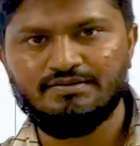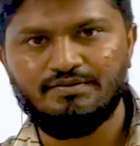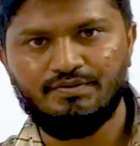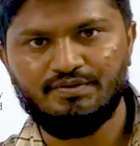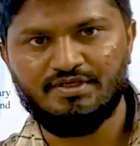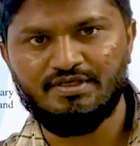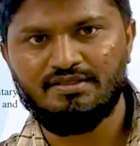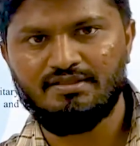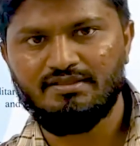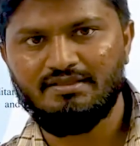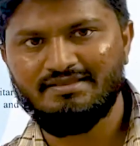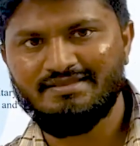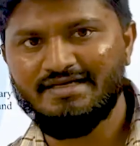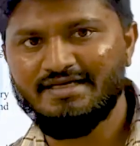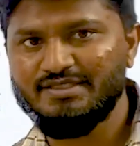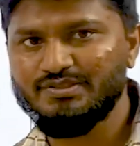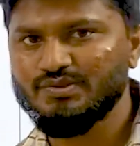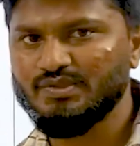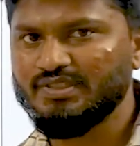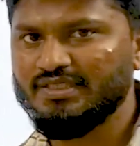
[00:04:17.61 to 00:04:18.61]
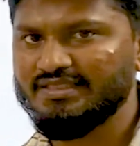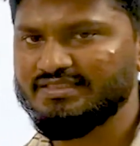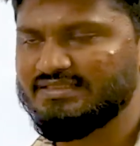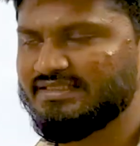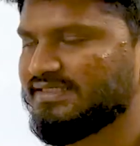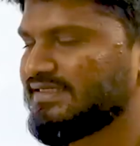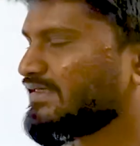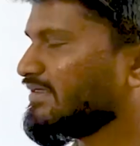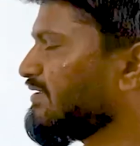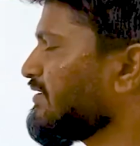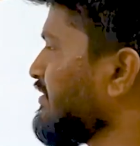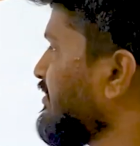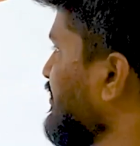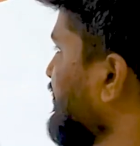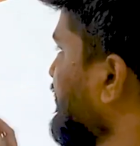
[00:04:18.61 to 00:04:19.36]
Okay, that is what I said here.